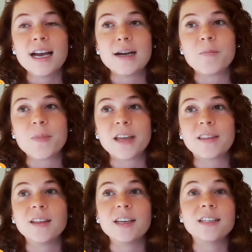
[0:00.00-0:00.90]
And at
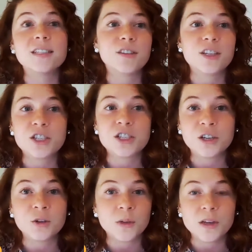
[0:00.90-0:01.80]
the end of each
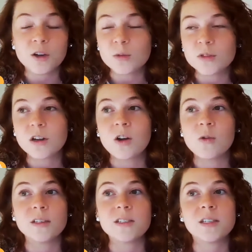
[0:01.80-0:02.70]
year, we almost
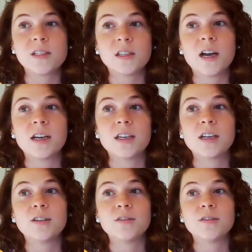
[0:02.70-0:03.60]
always see a lot
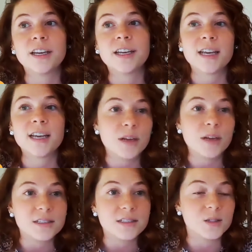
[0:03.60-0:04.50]
of like
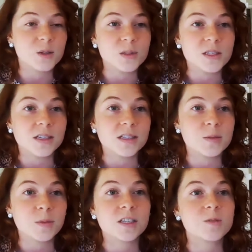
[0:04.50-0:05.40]
database associates
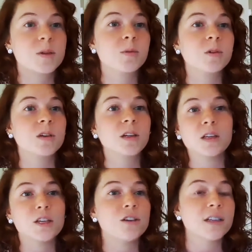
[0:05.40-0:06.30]
because people are
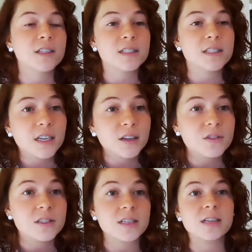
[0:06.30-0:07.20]
getting year-end
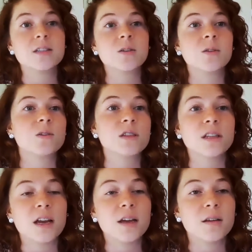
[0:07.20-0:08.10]
gifts. And so there's a
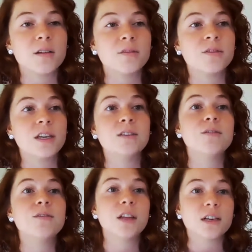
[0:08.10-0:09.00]
lot of
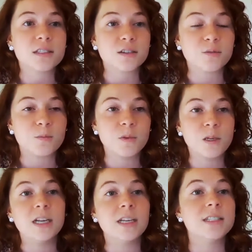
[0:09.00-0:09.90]
influx of
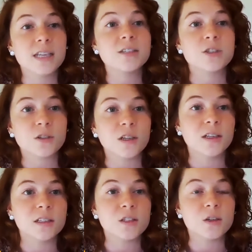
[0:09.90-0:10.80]
needing to enter
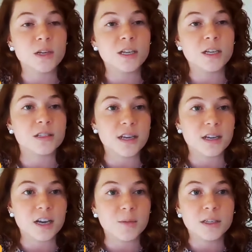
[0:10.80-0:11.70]
in donations
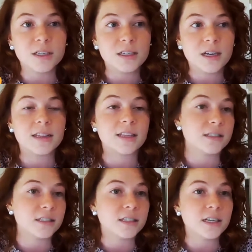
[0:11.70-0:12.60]
that come in at the
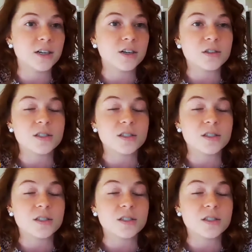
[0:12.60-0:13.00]
end of the year.